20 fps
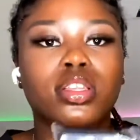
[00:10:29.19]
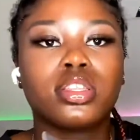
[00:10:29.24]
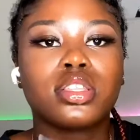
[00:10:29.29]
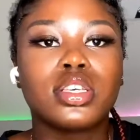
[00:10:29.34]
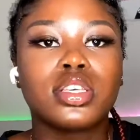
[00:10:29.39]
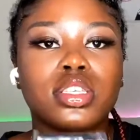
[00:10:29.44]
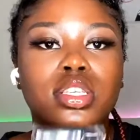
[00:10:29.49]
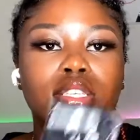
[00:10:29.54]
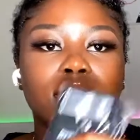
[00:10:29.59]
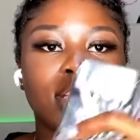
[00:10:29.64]

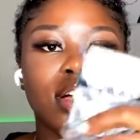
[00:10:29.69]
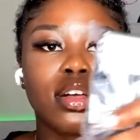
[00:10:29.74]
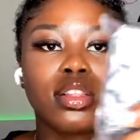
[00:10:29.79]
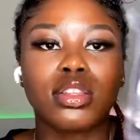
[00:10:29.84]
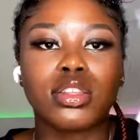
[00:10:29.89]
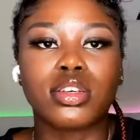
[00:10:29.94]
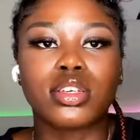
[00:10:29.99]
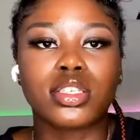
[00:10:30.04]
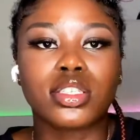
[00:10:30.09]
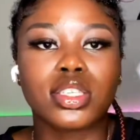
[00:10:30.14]
This is how it
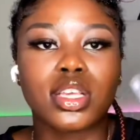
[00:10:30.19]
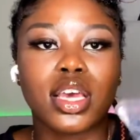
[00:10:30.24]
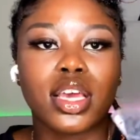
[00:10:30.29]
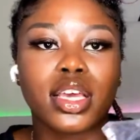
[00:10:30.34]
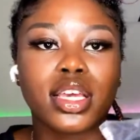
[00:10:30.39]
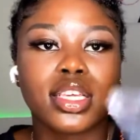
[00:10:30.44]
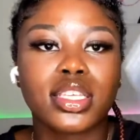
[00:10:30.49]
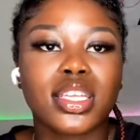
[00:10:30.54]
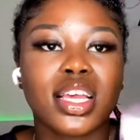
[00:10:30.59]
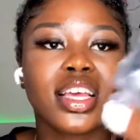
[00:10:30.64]
looks
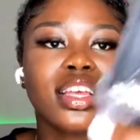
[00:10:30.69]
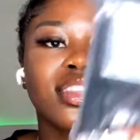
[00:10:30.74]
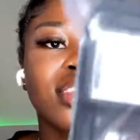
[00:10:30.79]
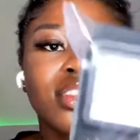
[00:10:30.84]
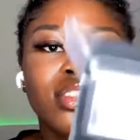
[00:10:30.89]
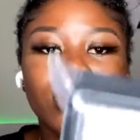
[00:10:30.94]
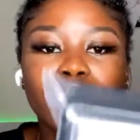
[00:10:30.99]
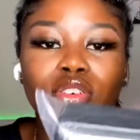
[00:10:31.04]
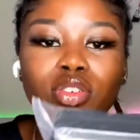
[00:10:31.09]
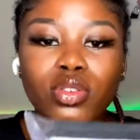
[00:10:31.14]
like. It's like a
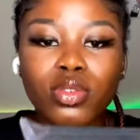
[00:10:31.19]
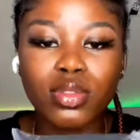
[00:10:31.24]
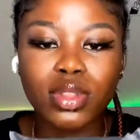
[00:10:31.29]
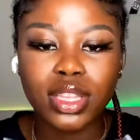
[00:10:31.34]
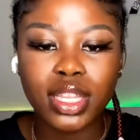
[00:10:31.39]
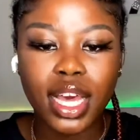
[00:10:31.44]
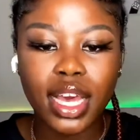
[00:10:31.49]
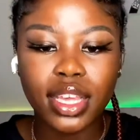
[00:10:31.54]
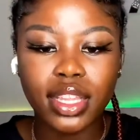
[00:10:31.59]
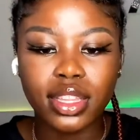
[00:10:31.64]
little
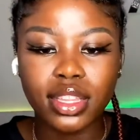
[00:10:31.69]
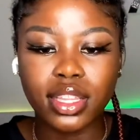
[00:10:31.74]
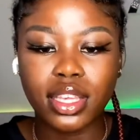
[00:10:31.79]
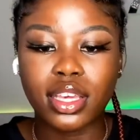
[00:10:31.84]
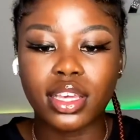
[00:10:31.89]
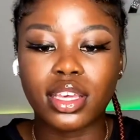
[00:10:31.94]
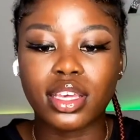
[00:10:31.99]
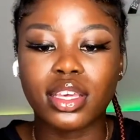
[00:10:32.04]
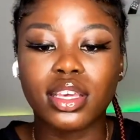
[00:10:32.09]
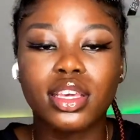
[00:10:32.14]
light
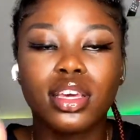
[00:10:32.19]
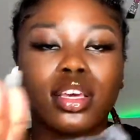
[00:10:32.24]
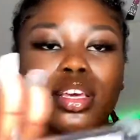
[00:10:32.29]
thing